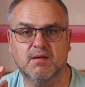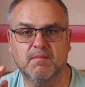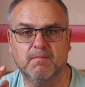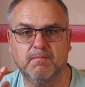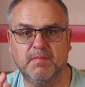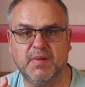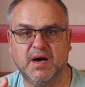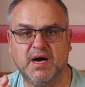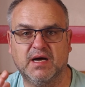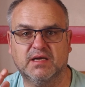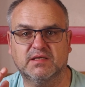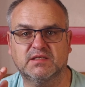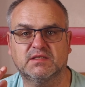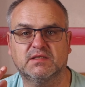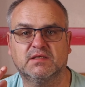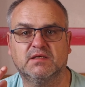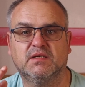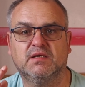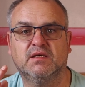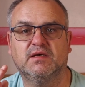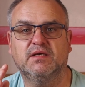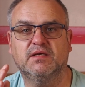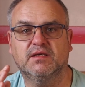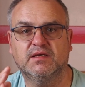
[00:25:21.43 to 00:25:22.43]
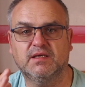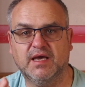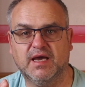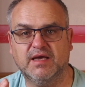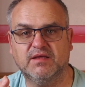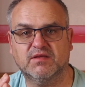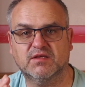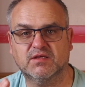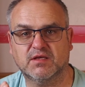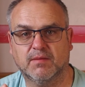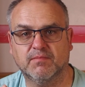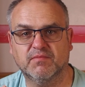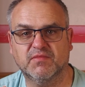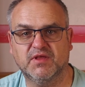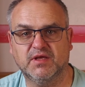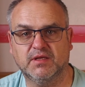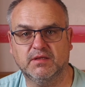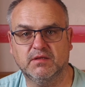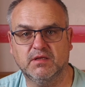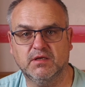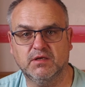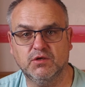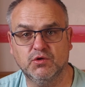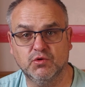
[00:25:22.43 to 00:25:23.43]
but get something
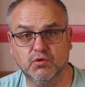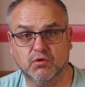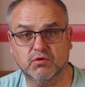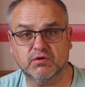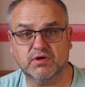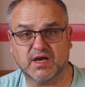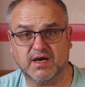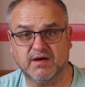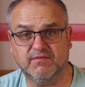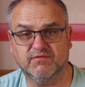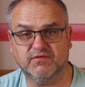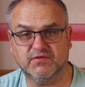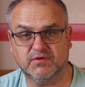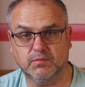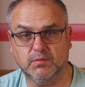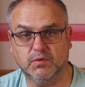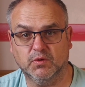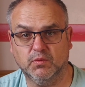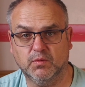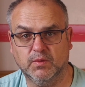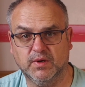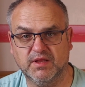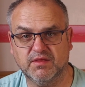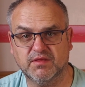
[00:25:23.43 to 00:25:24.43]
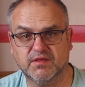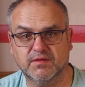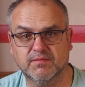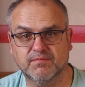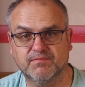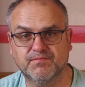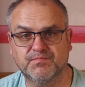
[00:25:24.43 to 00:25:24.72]
that you're comfortable with.